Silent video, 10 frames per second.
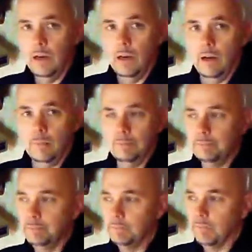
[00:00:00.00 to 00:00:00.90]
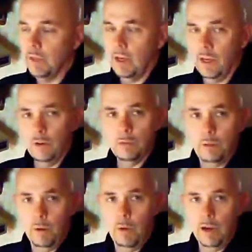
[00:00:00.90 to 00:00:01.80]
I know it's
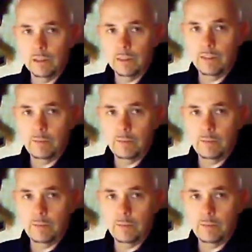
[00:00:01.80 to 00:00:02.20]
been a while since